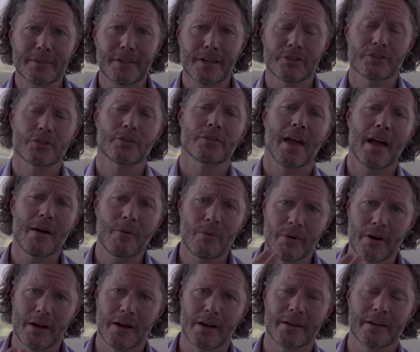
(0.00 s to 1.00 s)
So that
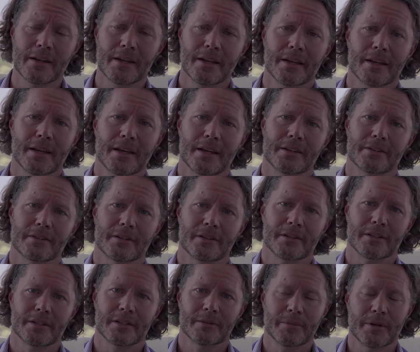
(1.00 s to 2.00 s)
one is a
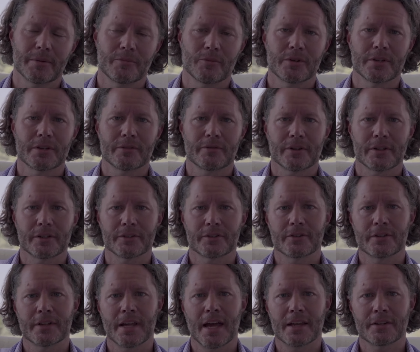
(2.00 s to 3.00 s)
little bit more difficult
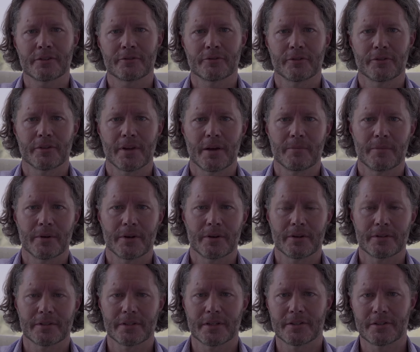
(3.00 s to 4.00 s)
to test for them
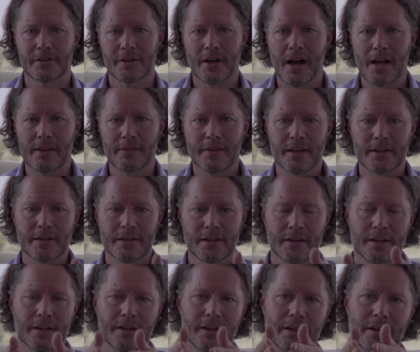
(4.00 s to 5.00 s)
because it's not that
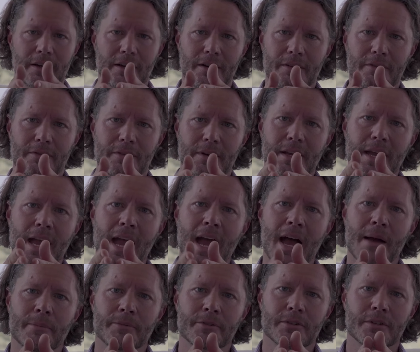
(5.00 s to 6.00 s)
the
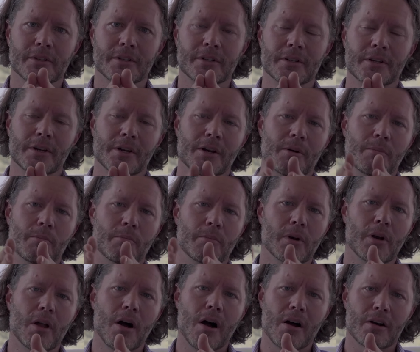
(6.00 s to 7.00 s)
capsule
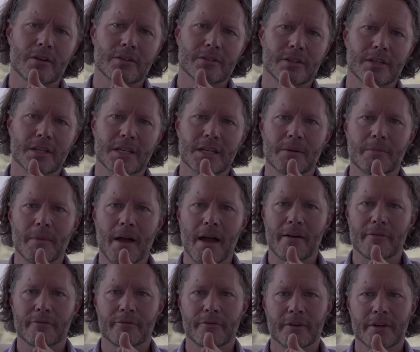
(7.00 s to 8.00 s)
blocks
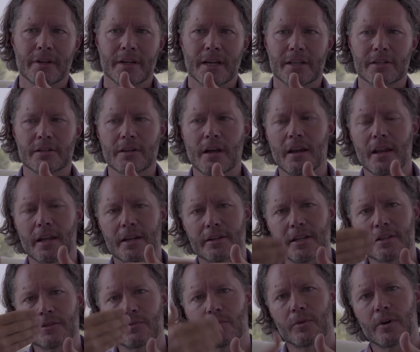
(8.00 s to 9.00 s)
EMF. It's not. It
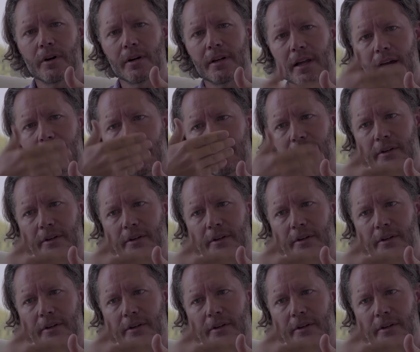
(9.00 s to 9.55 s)
doesn't work like